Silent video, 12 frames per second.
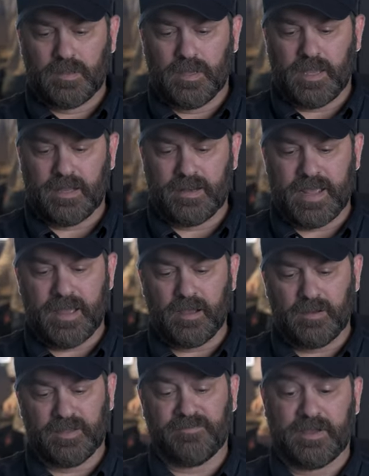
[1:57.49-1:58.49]
And now
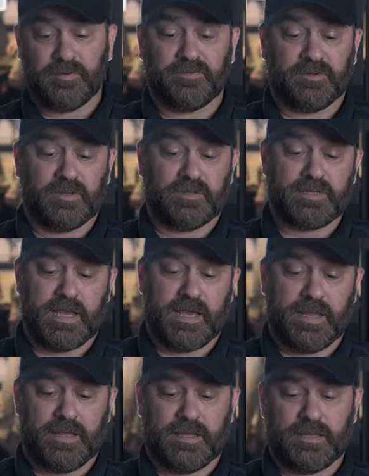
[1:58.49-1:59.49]
if I was gonna
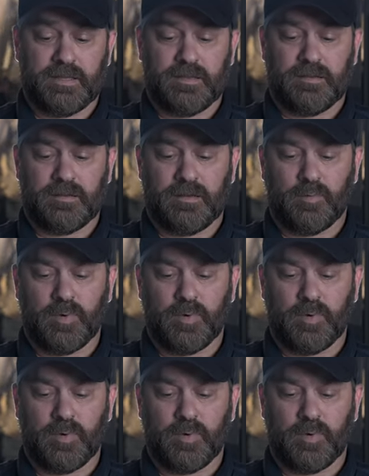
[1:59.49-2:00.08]
tie in a